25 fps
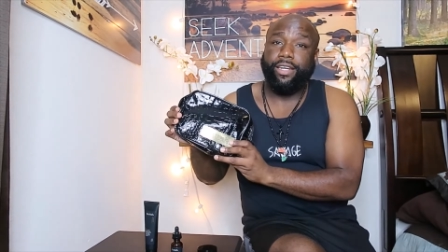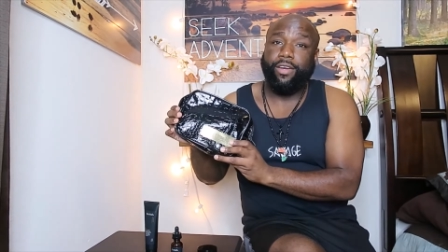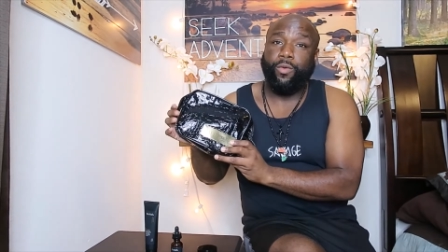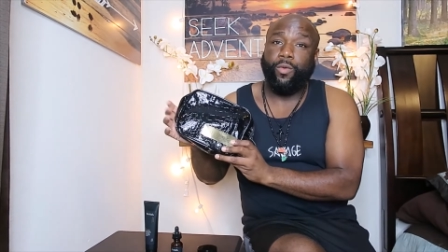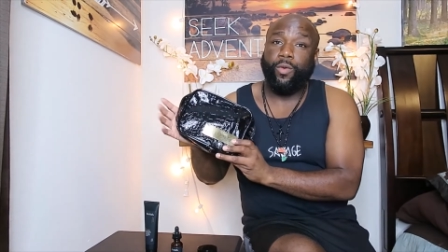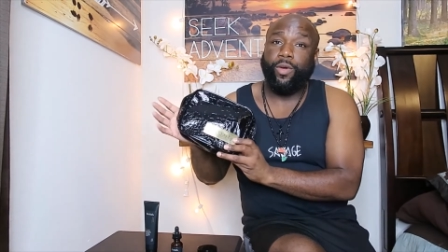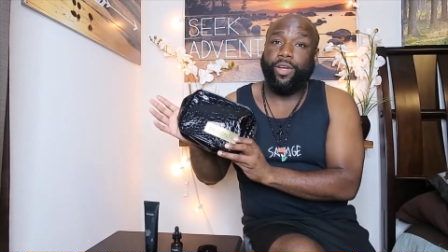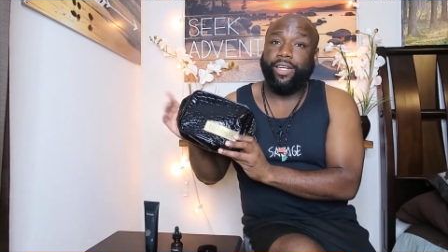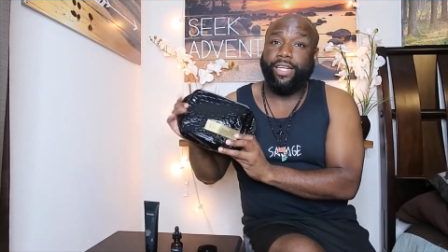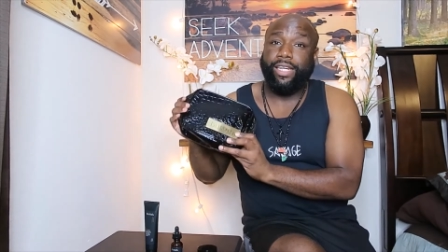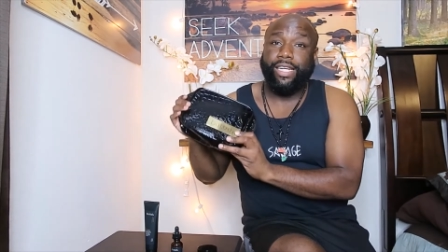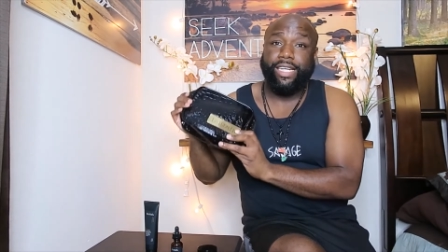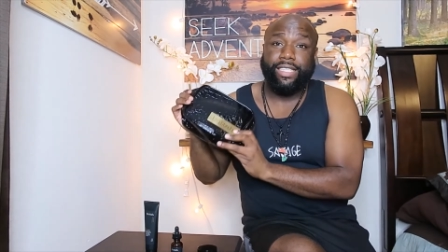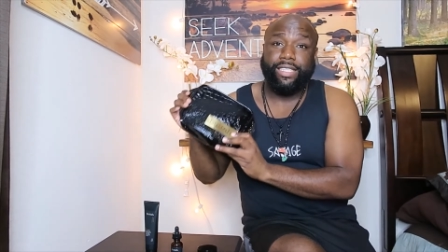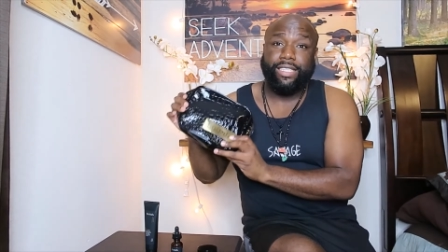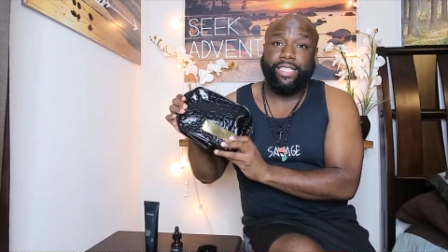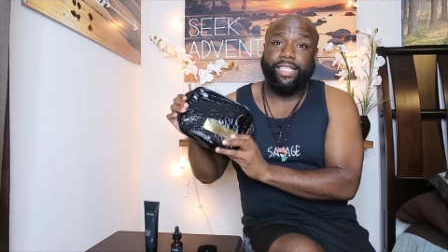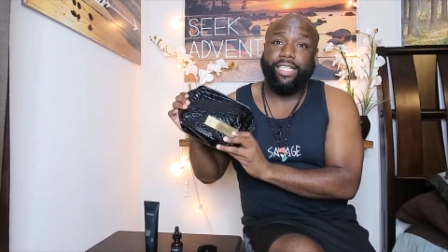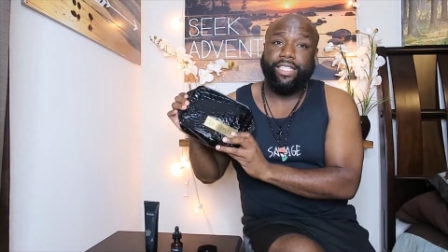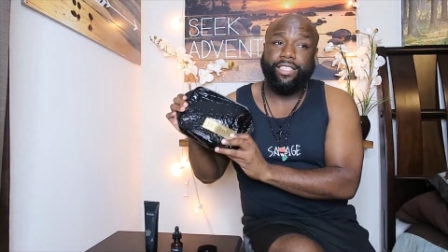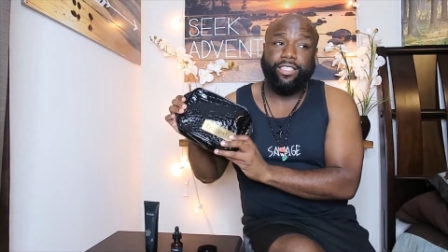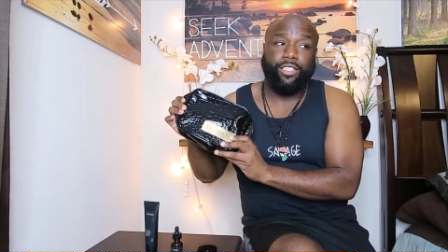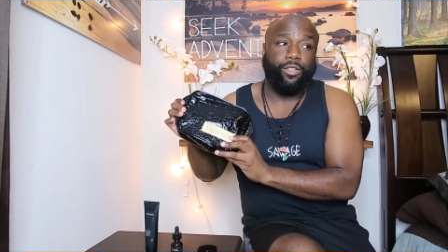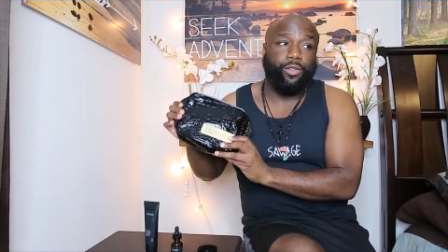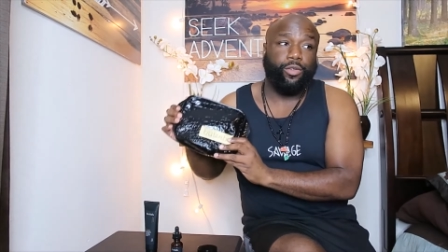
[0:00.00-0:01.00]
or list
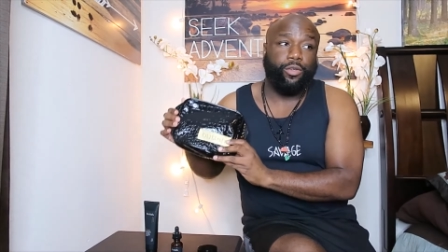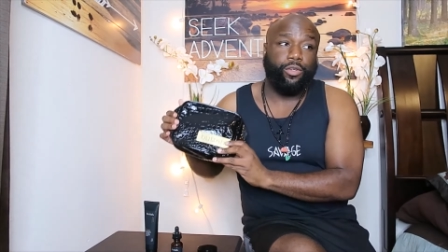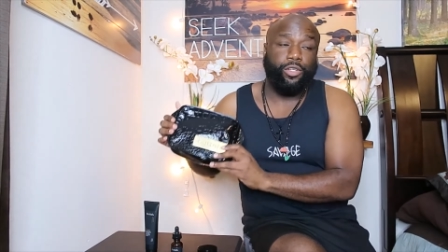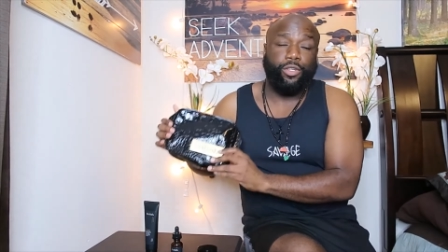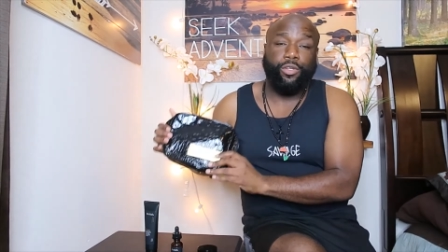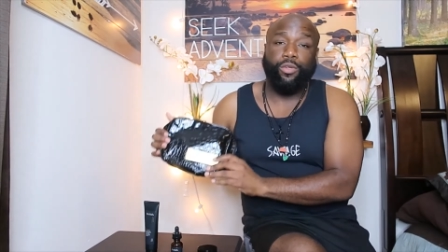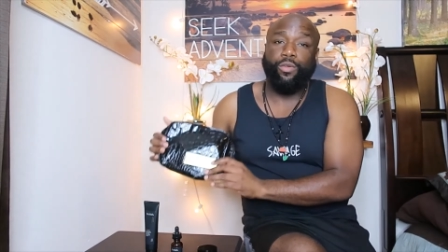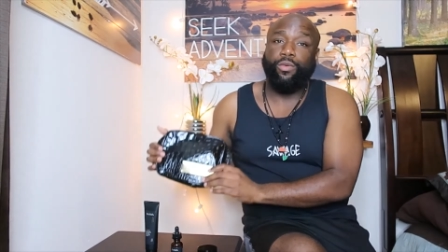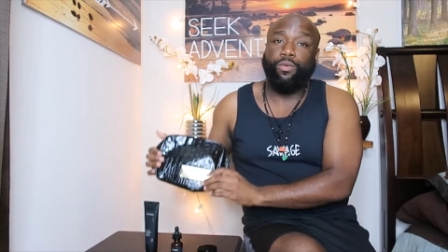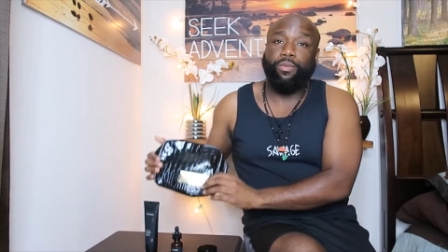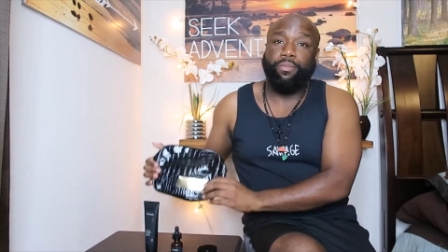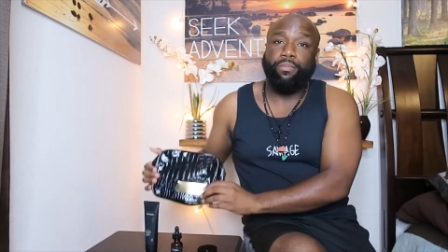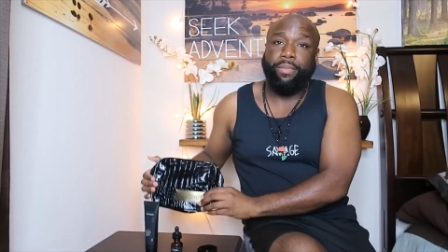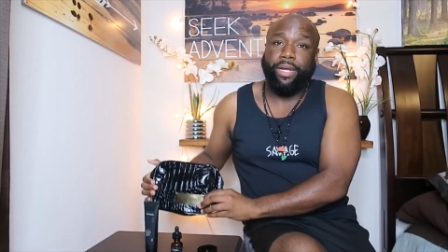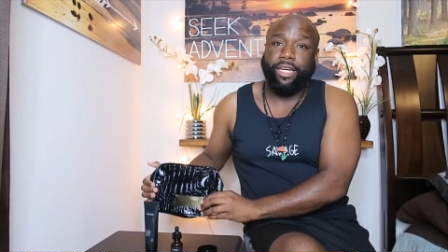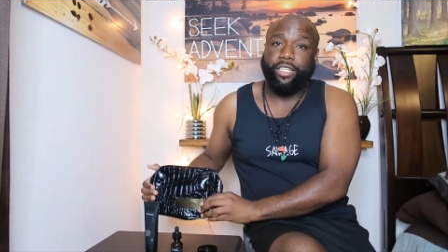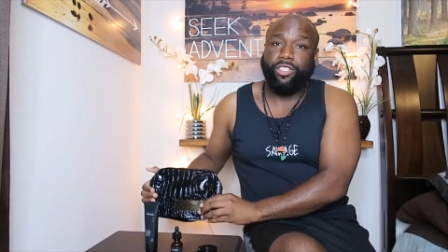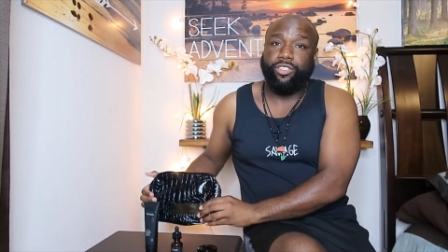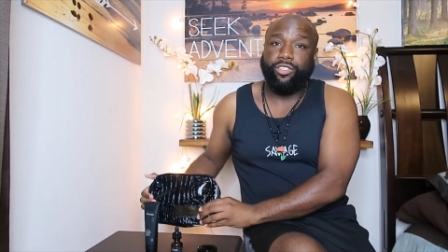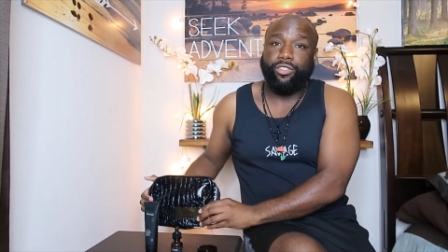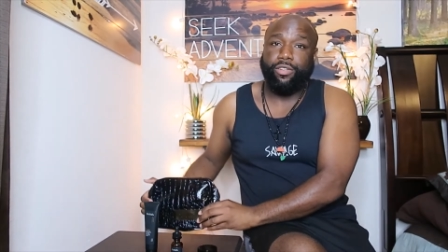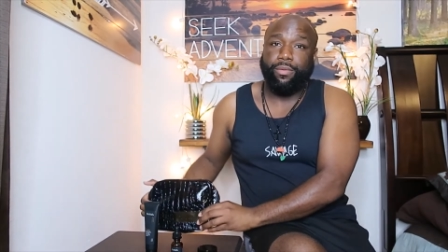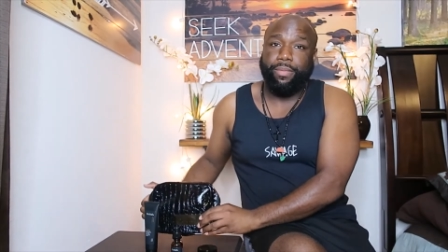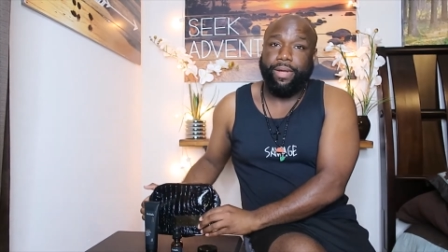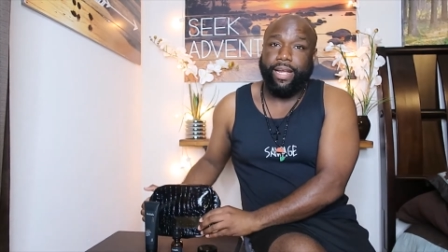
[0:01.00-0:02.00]
these little cute
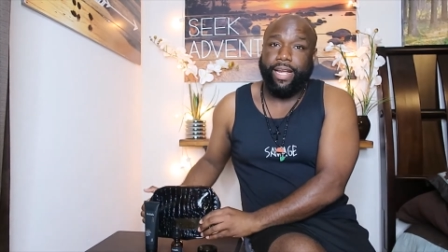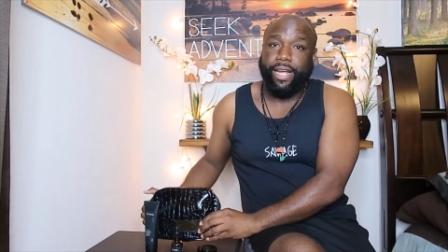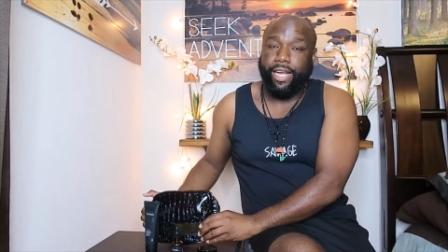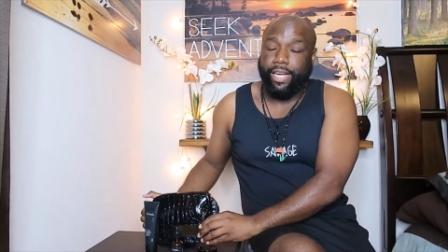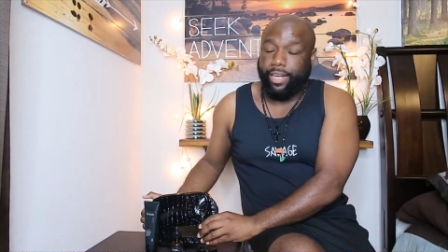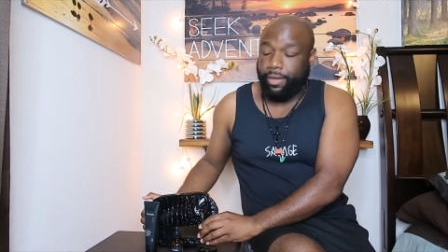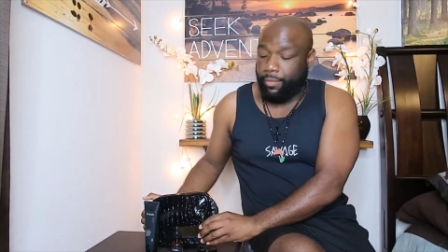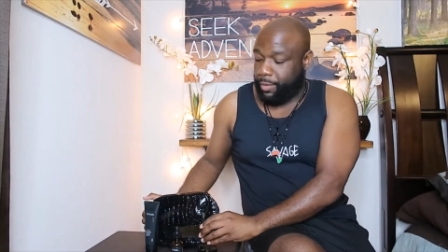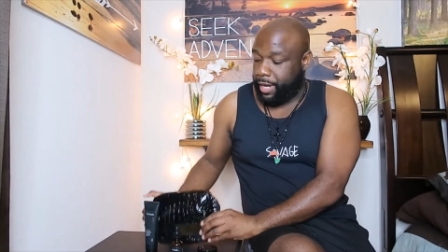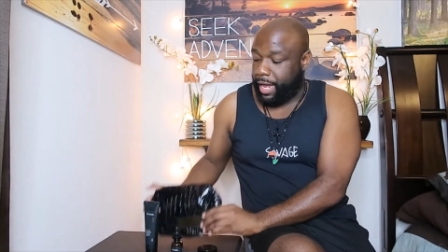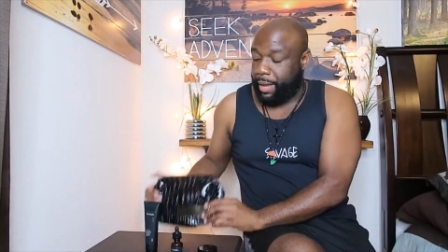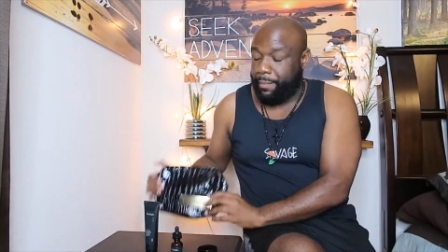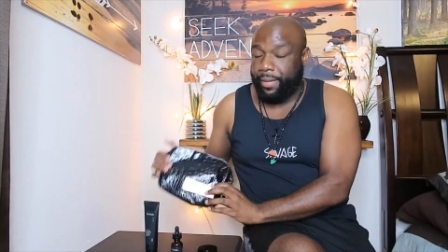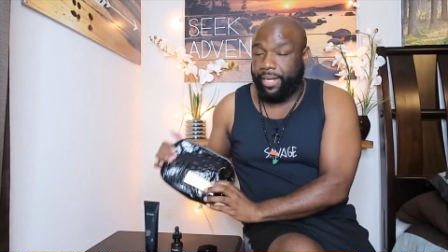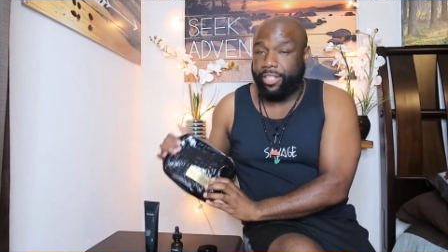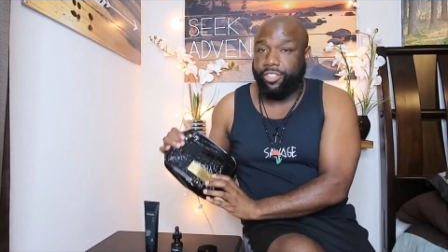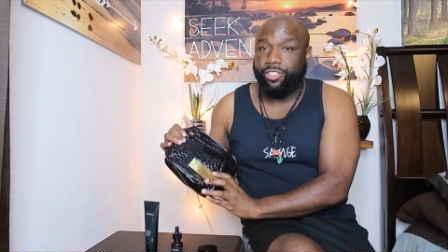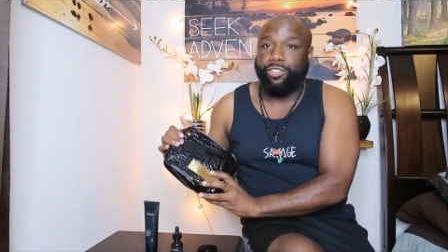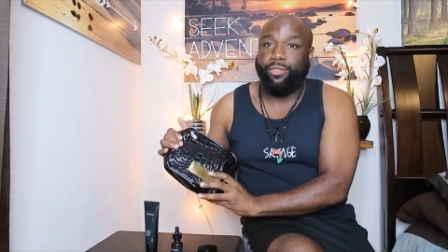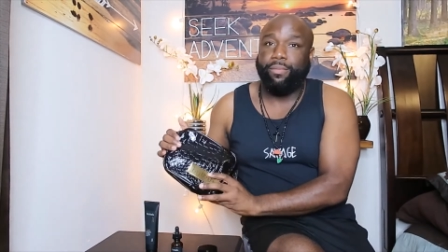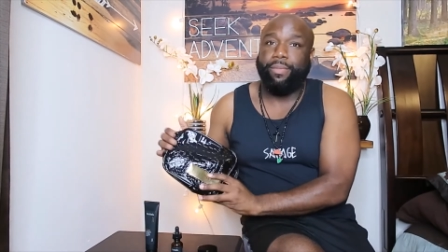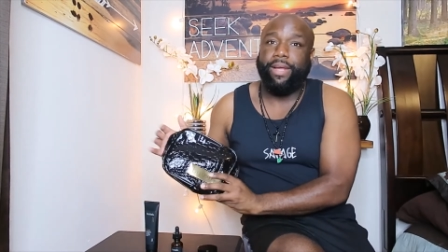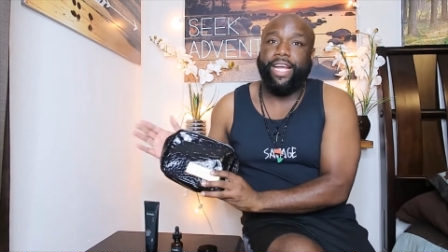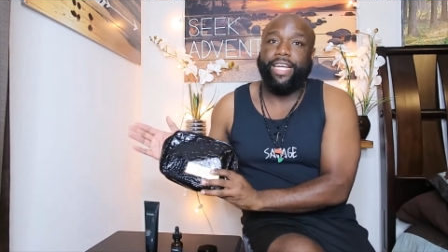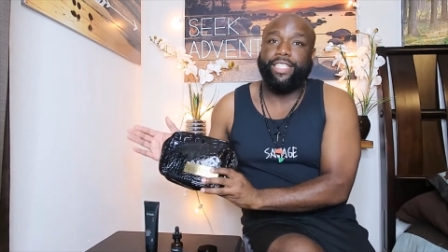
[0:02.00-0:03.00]
messenger bags not
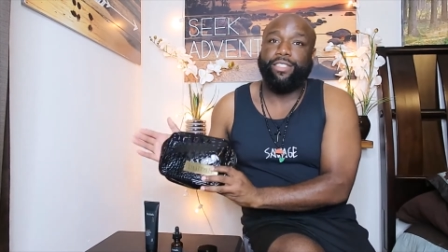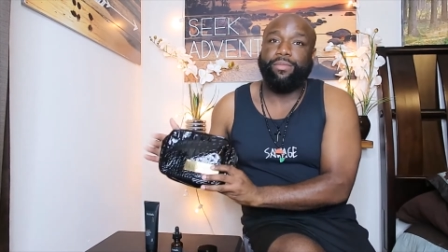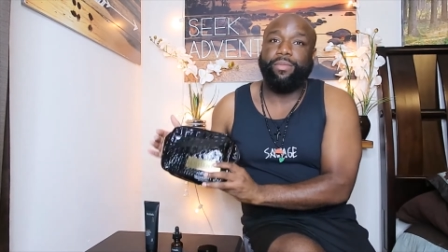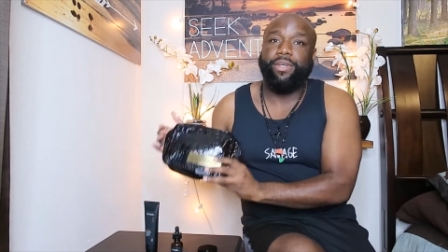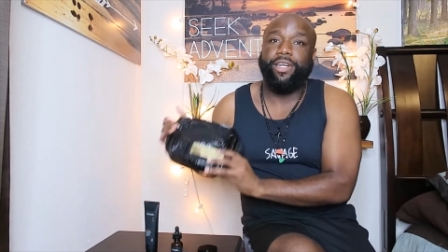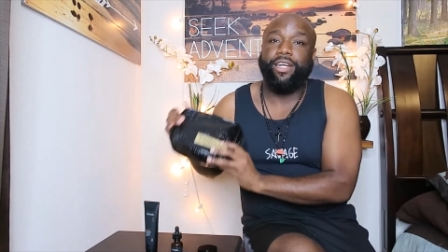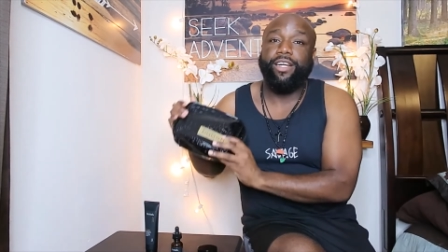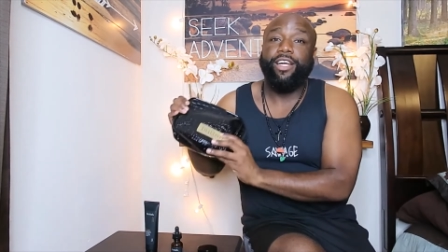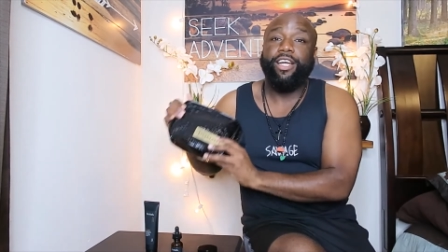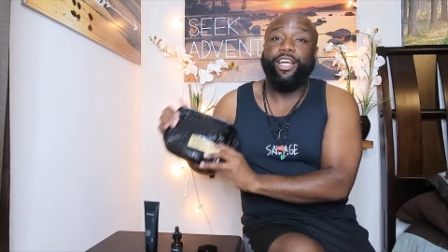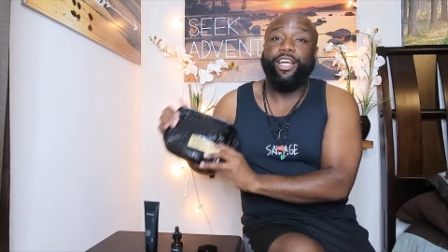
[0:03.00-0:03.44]
messenger bags but